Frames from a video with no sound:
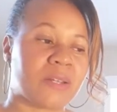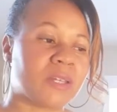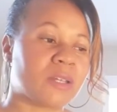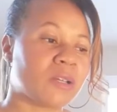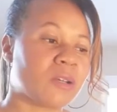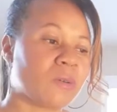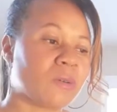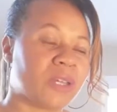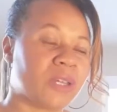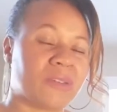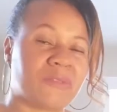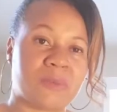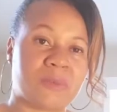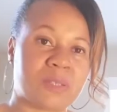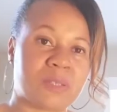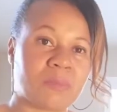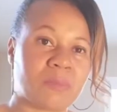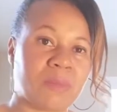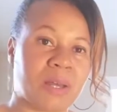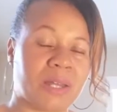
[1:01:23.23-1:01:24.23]
He can go get it from
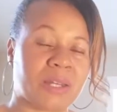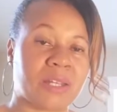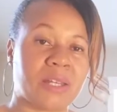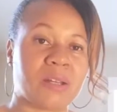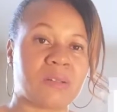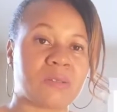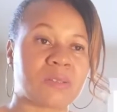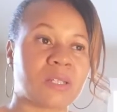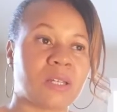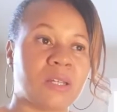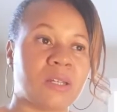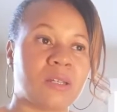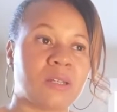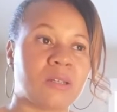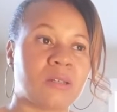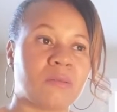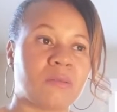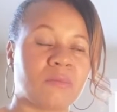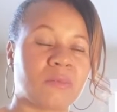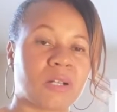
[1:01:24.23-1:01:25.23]
somebody else.
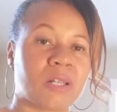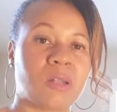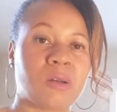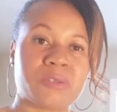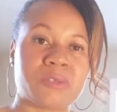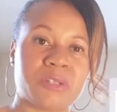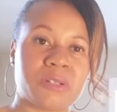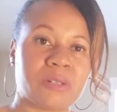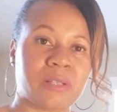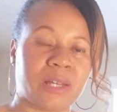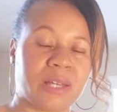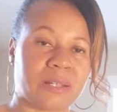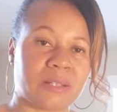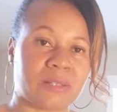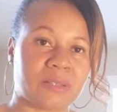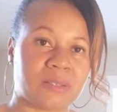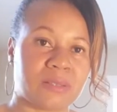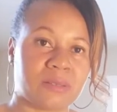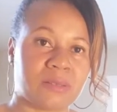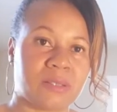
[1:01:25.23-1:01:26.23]
Close your
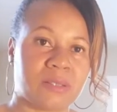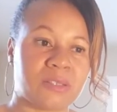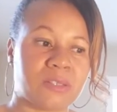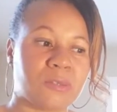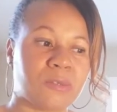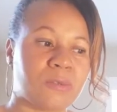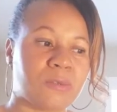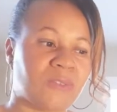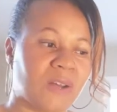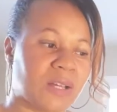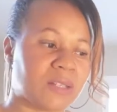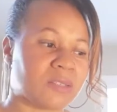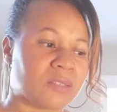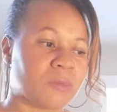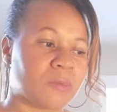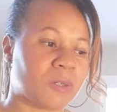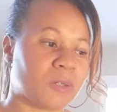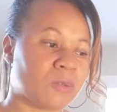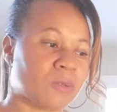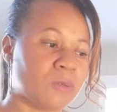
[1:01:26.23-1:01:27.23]
legs until you find
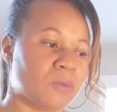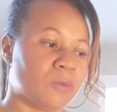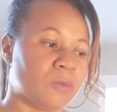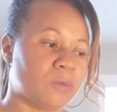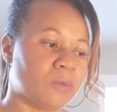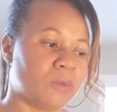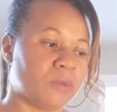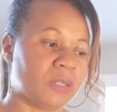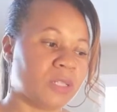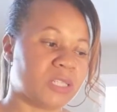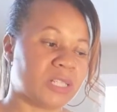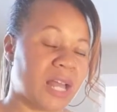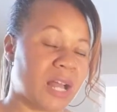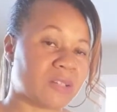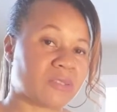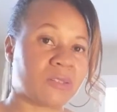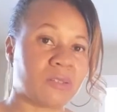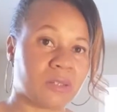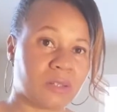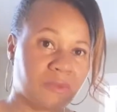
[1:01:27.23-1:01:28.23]
someone who is
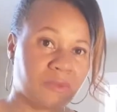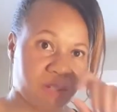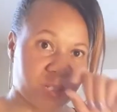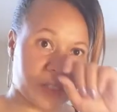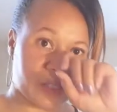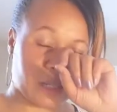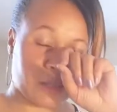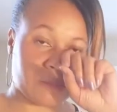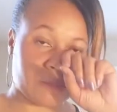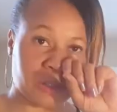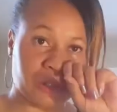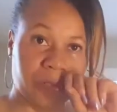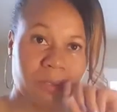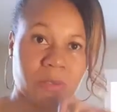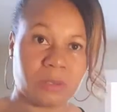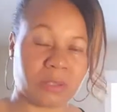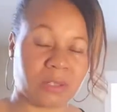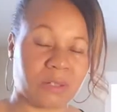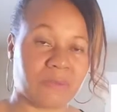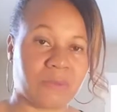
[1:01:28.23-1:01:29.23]
actually looking for the same thing
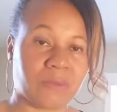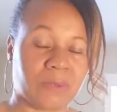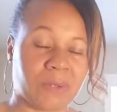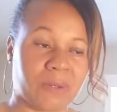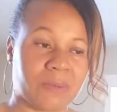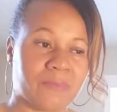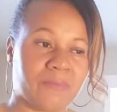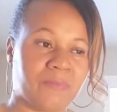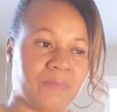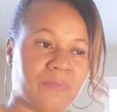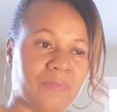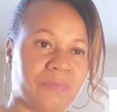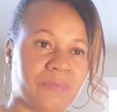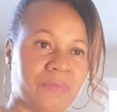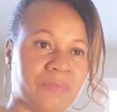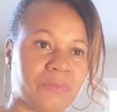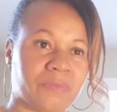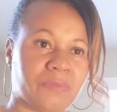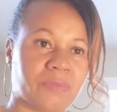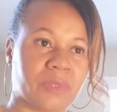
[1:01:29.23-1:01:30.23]
you're looking for.
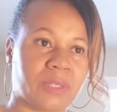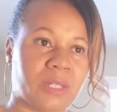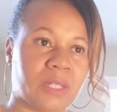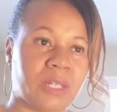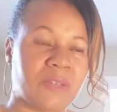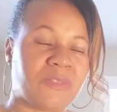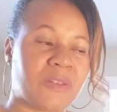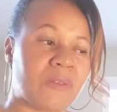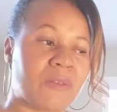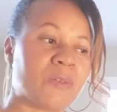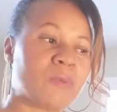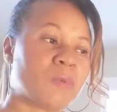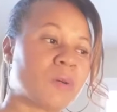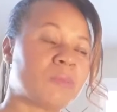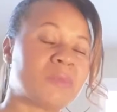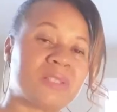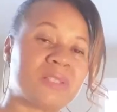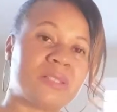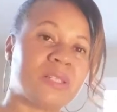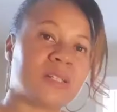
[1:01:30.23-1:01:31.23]
If every
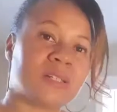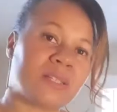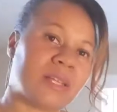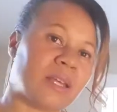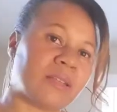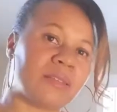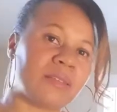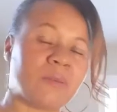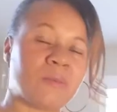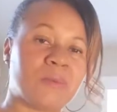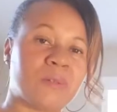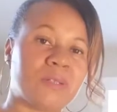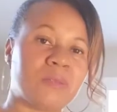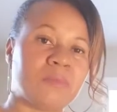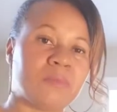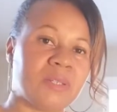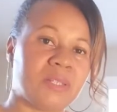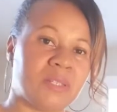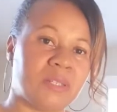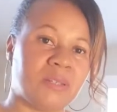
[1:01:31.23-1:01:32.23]
woman did that, they
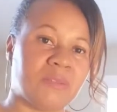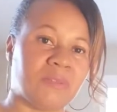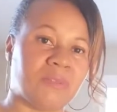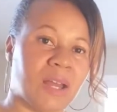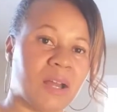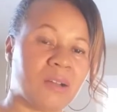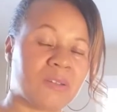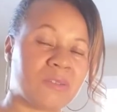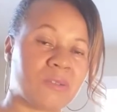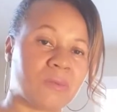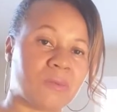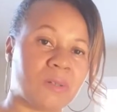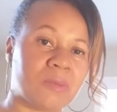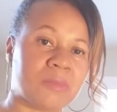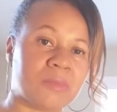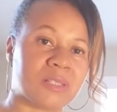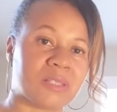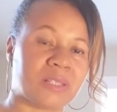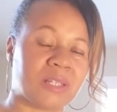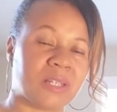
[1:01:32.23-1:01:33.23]
wouldn't be devaluing
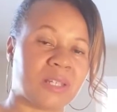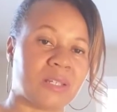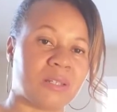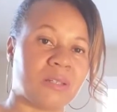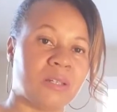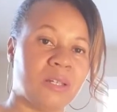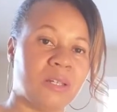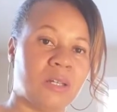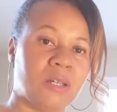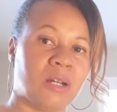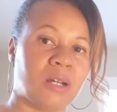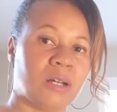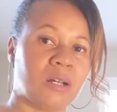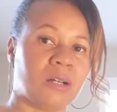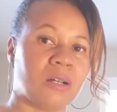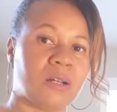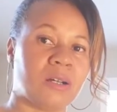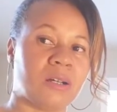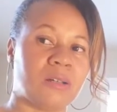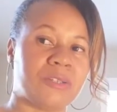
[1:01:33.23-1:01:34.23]
women saying,
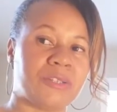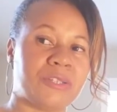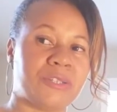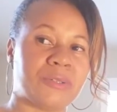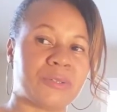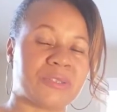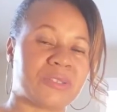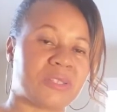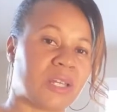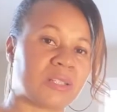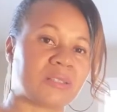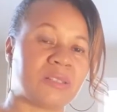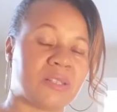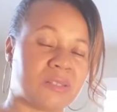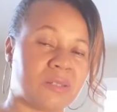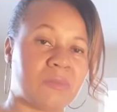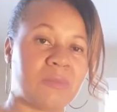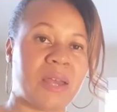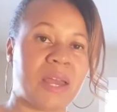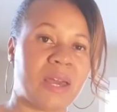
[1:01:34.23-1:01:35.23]
uh, your sex
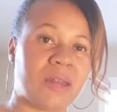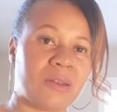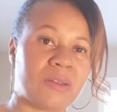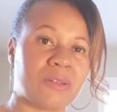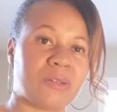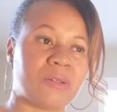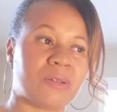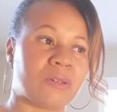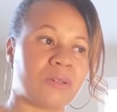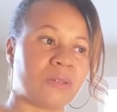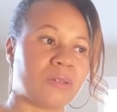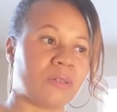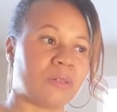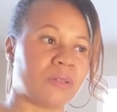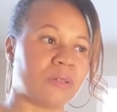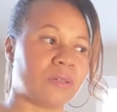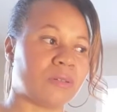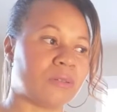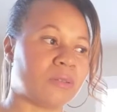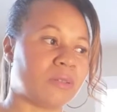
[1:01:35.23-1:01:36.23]
doesn't matter, your
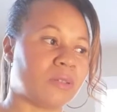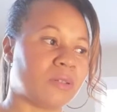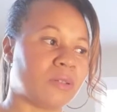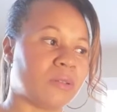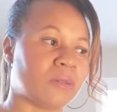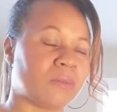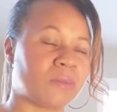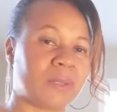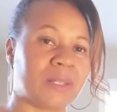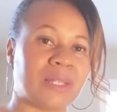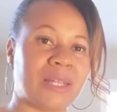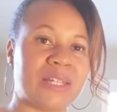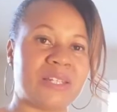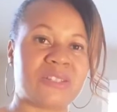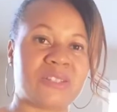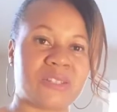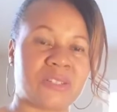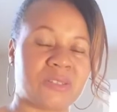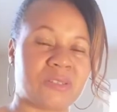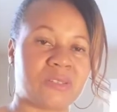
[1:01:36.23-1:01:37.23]
your your
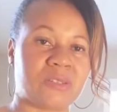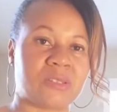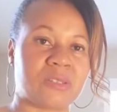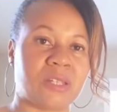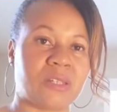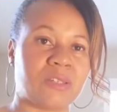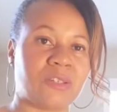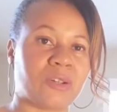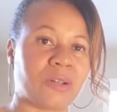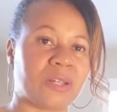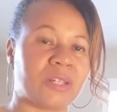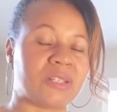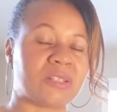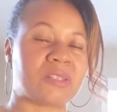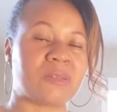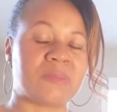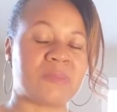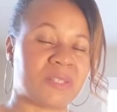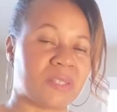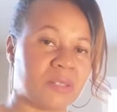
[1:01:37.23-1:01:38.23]
relations and your
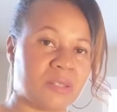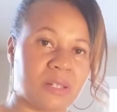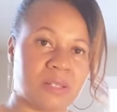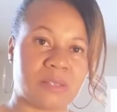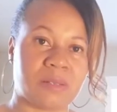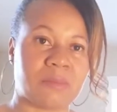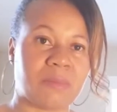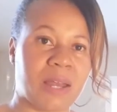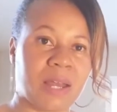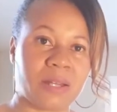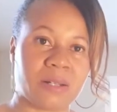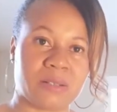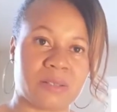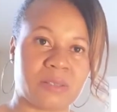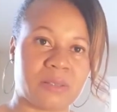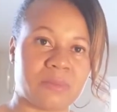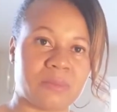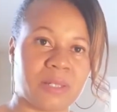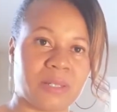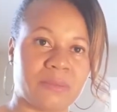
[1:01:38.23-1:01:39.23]
intimacy doesn't matter
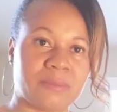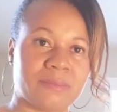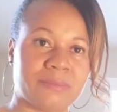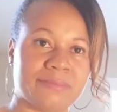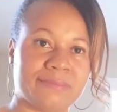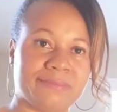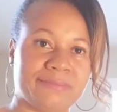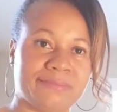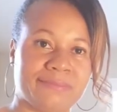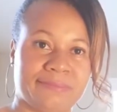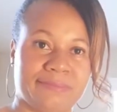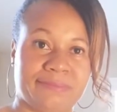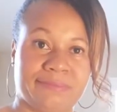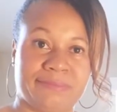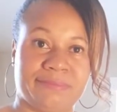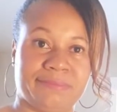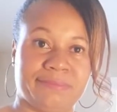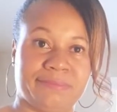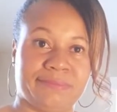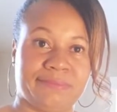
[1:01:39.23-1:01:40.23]
to me.
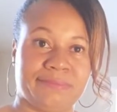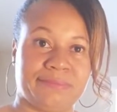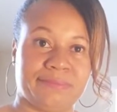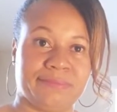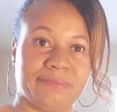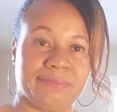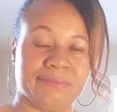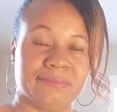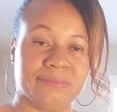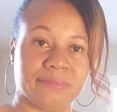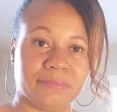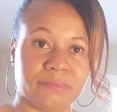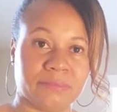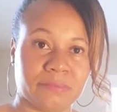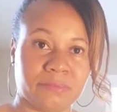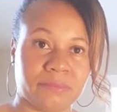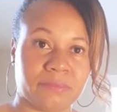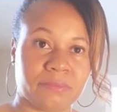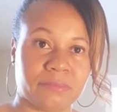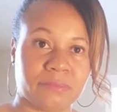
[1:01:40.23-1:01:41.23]
Mm.
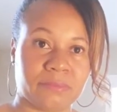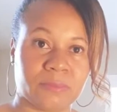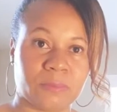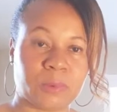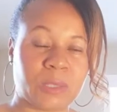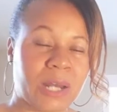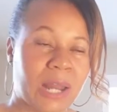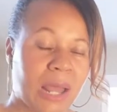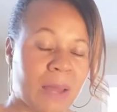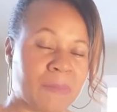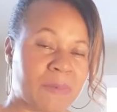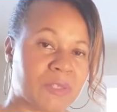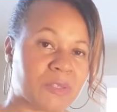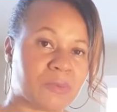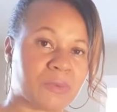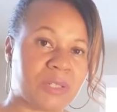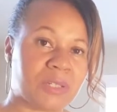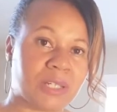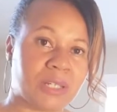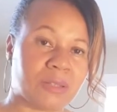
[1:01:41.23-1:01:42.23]
What
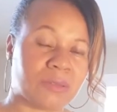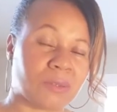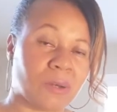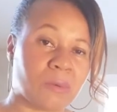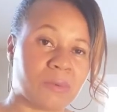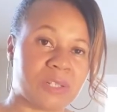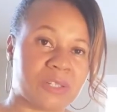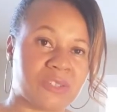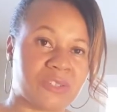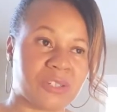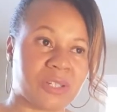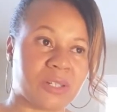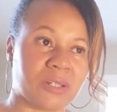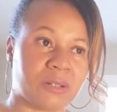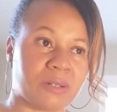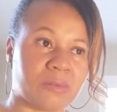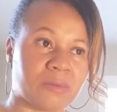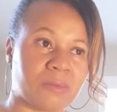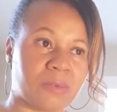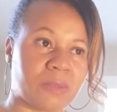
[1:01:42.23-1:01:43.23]
happens when they get thrown in
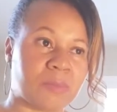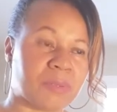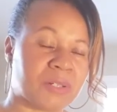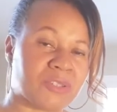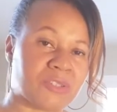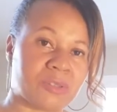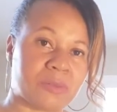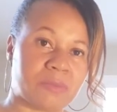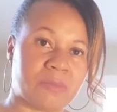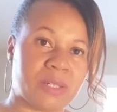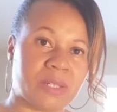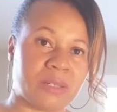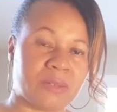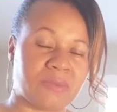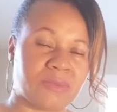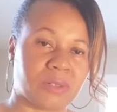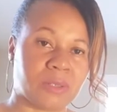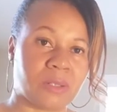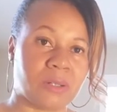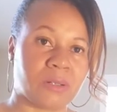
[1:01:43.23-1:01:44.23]
jail with a bunch of
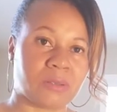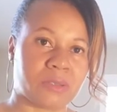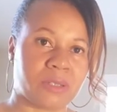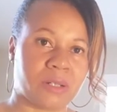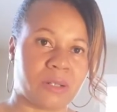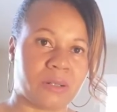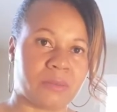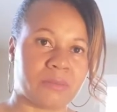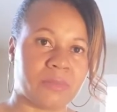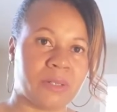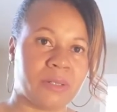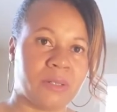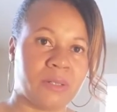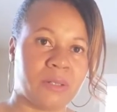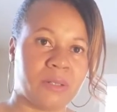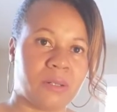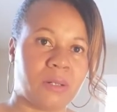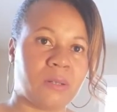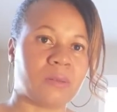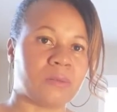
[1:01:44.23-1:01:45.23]
men for long term?
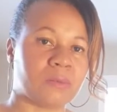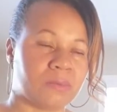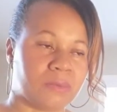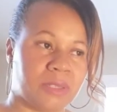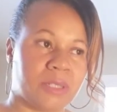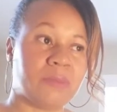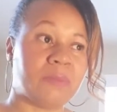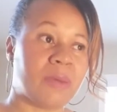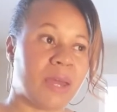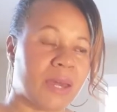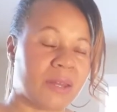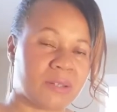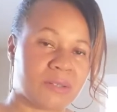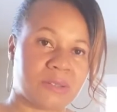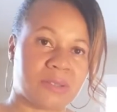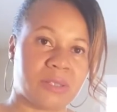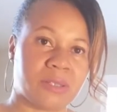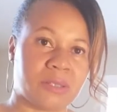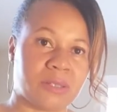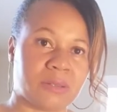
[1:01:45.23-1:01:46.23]
Oh, it
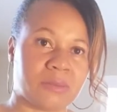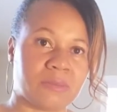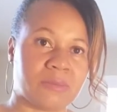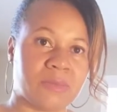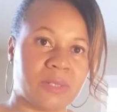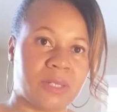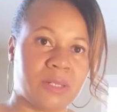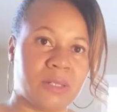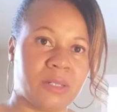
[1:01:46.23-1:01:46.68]
matters to them.